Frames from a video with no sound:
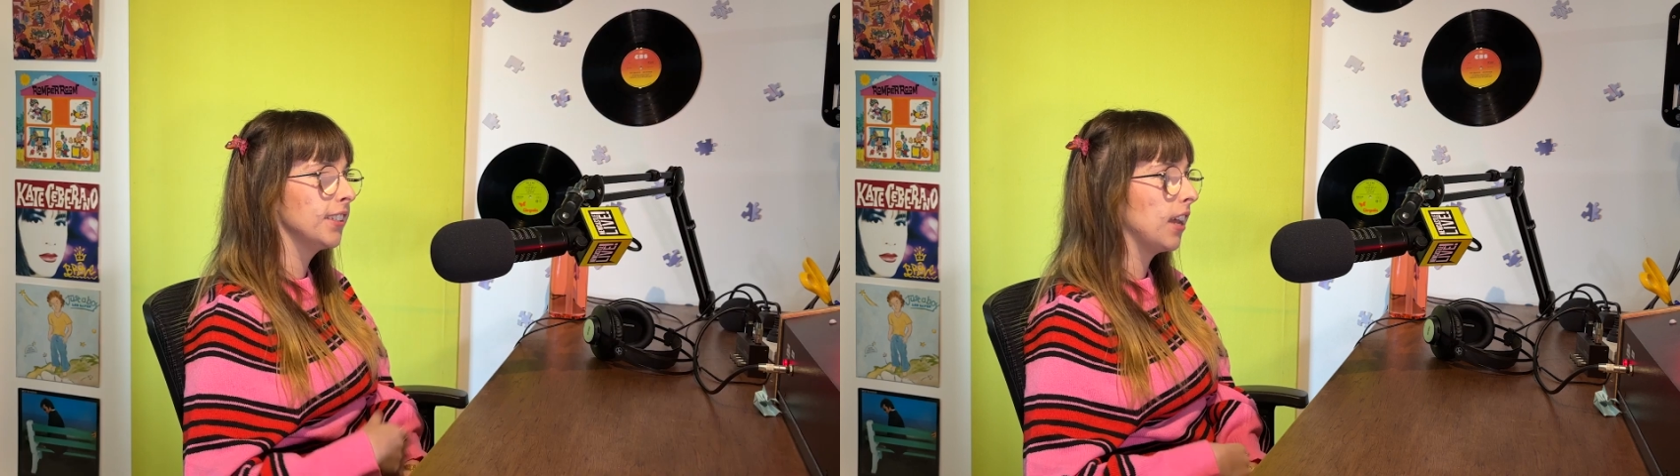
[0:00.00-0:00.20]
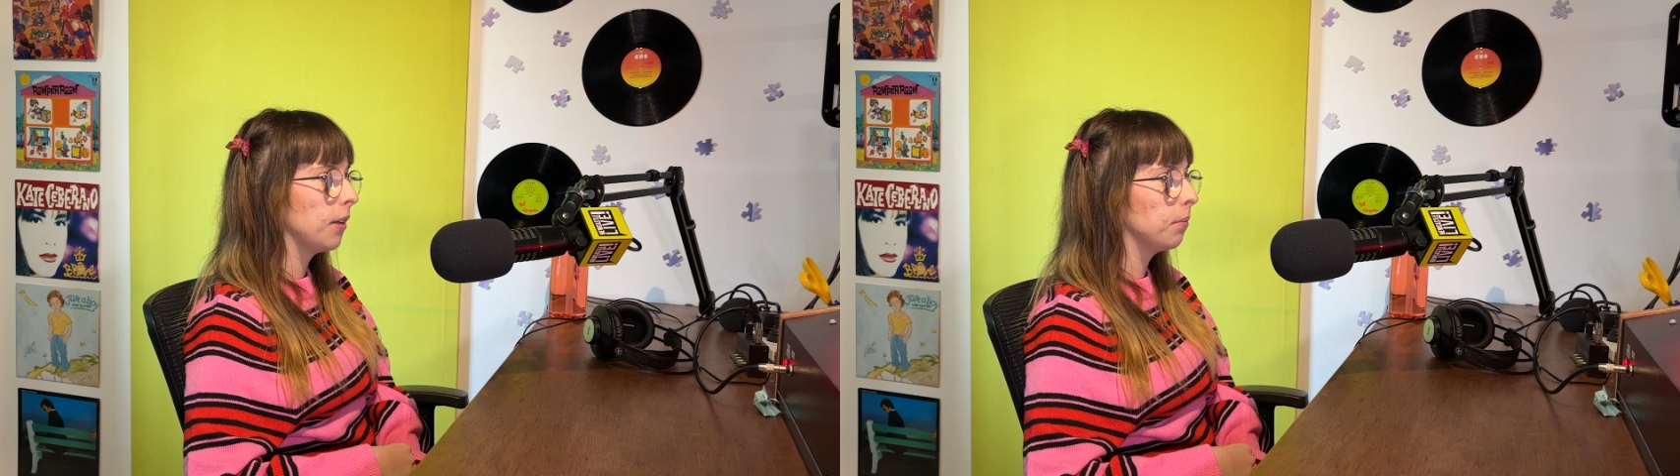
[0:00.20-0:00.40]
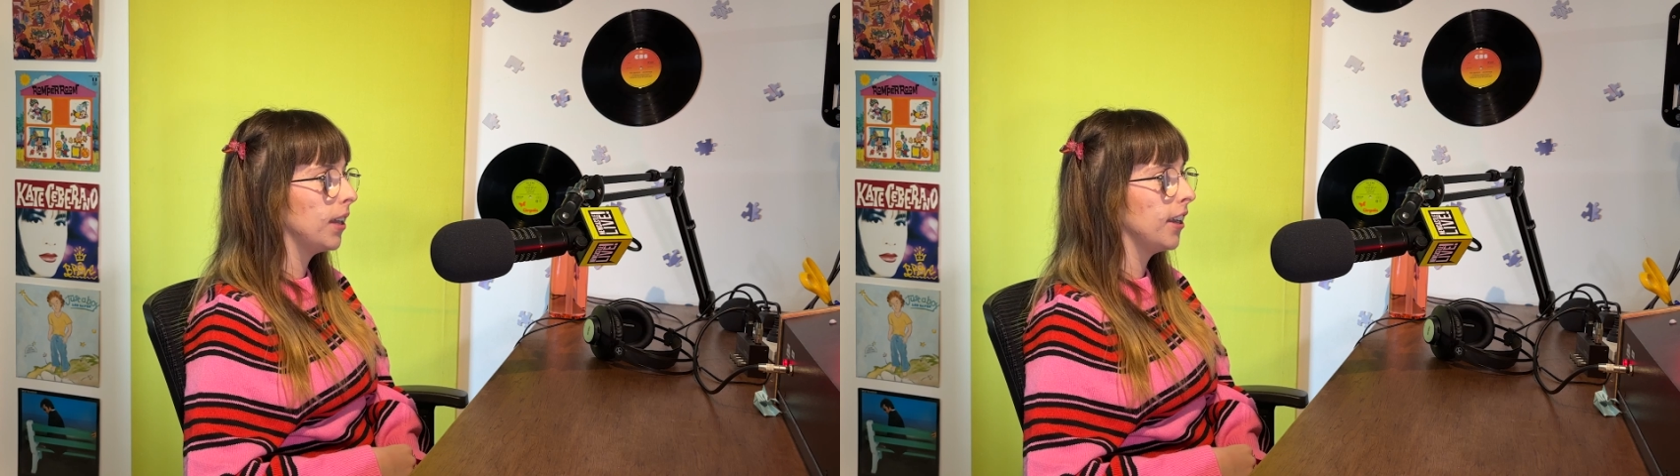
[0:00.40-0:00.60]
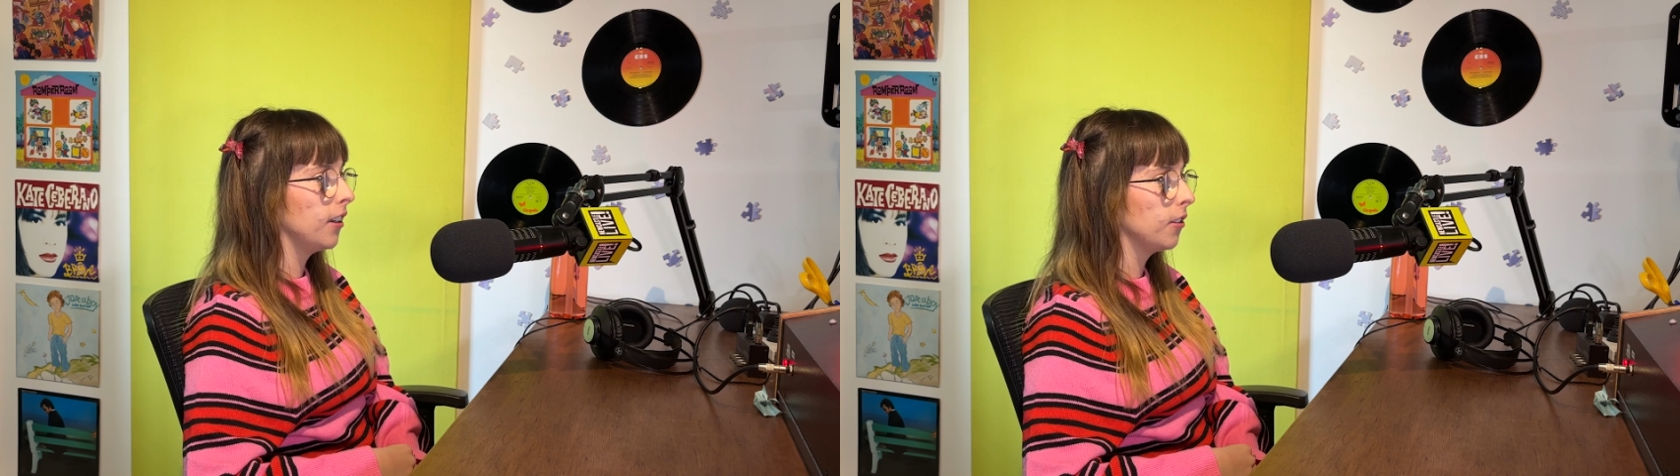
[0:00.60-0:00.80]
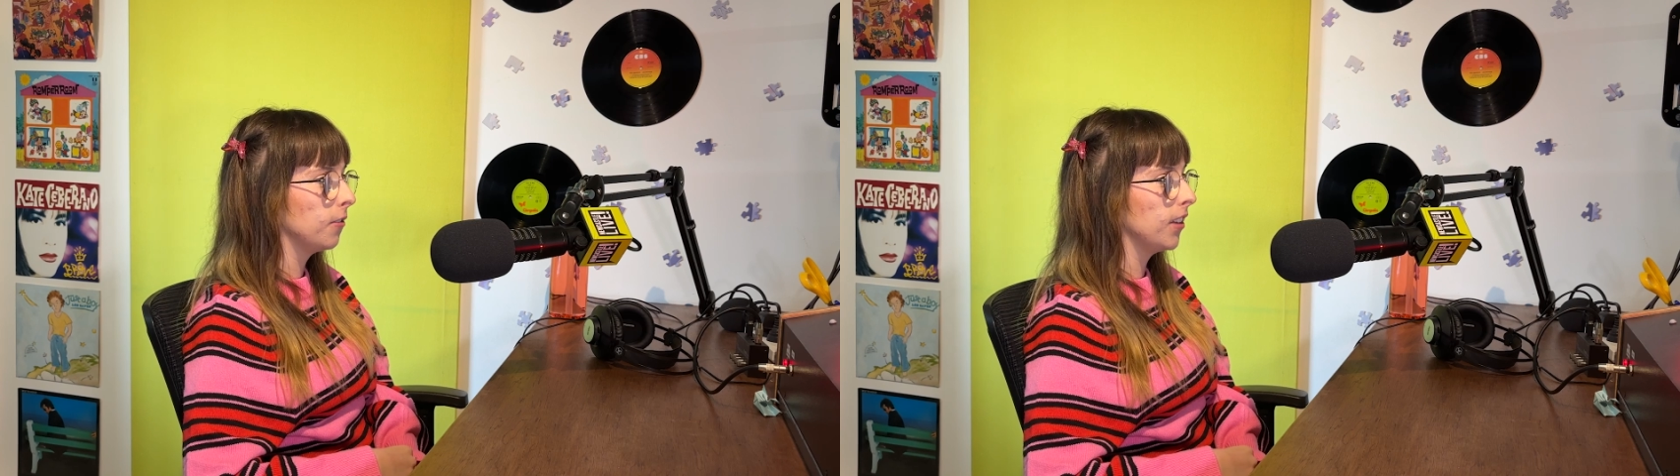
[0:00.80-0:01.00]
like,
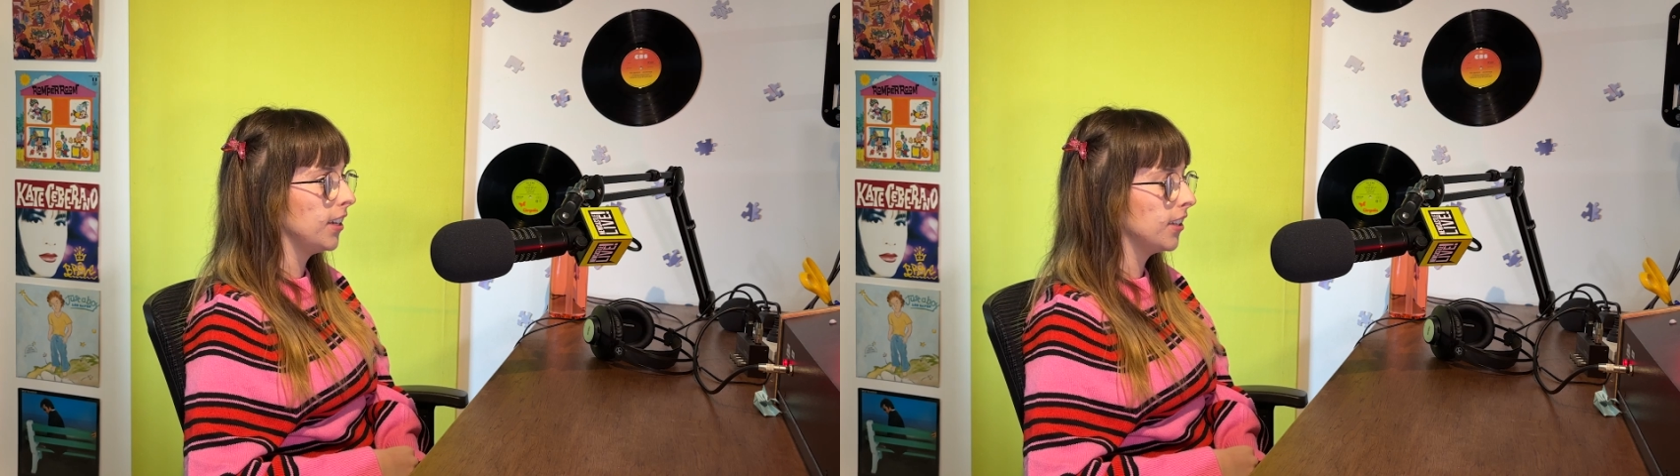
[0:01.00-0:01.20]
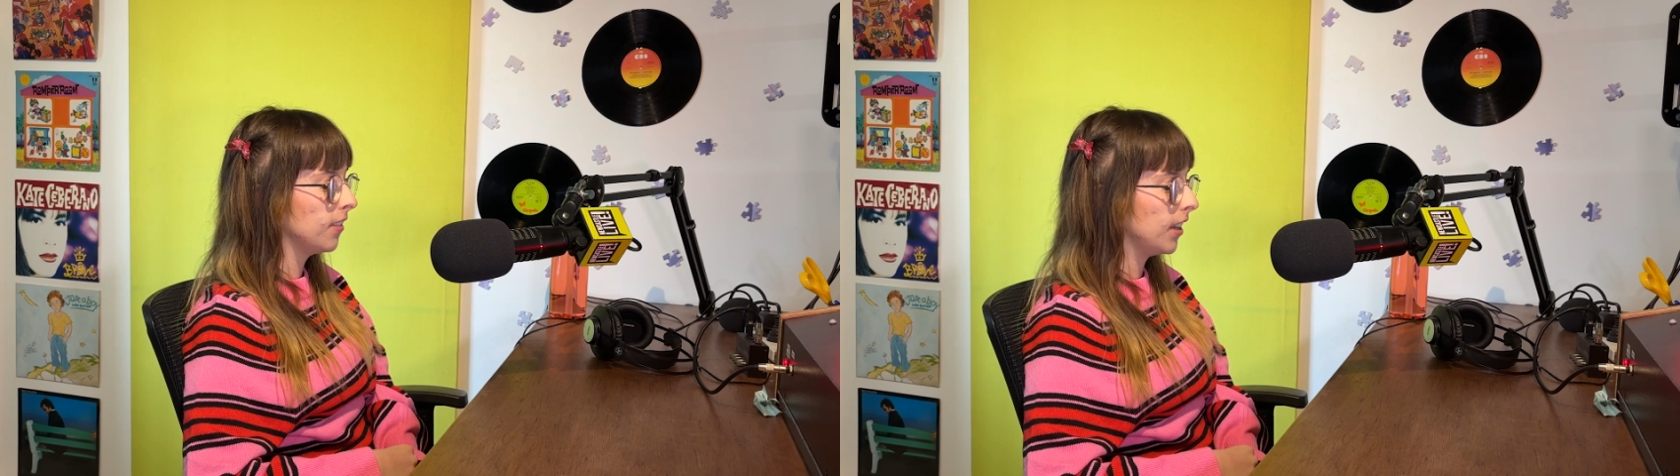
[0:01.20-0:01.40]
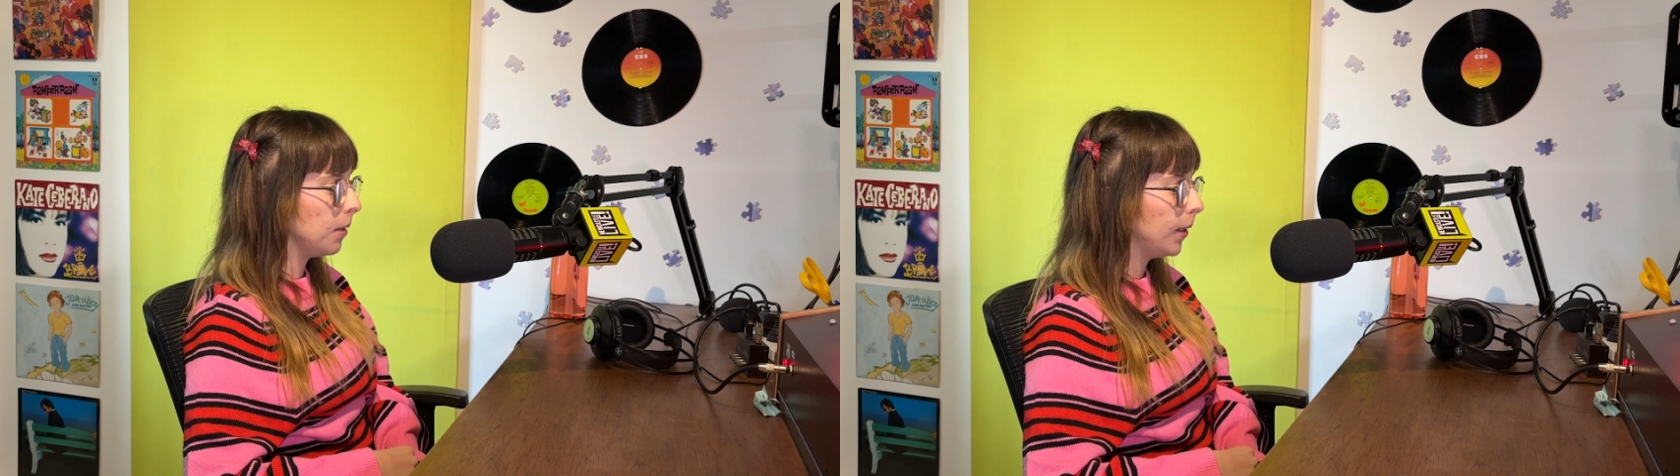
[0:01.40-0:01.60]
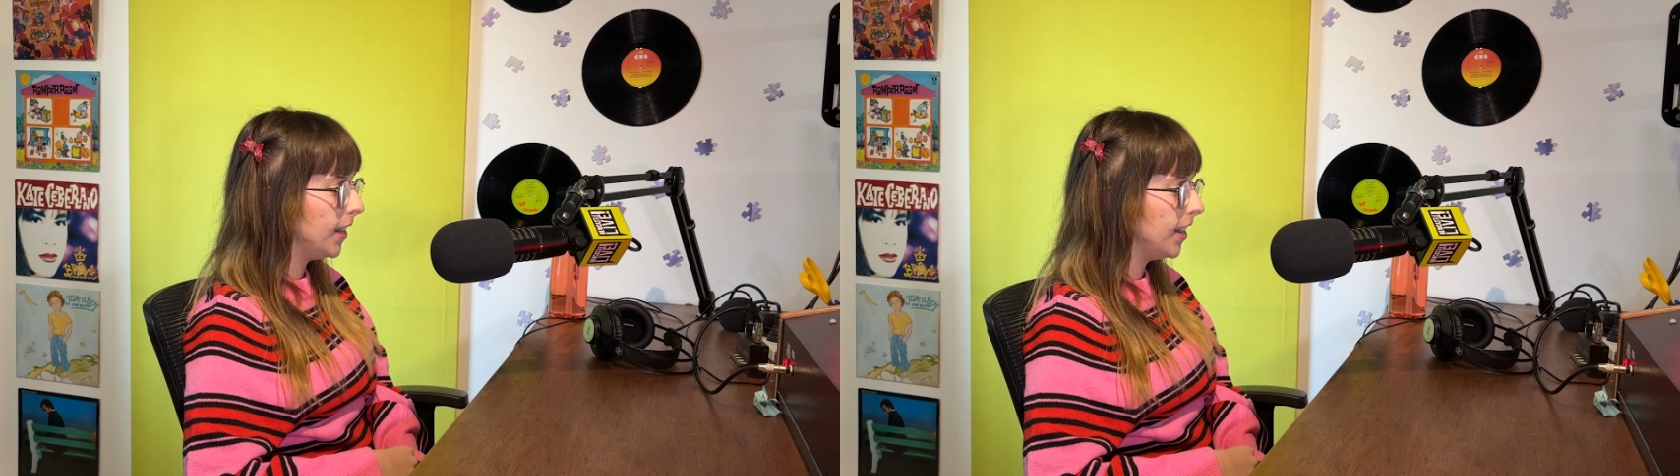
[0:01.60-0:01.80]
planning the release of the EP.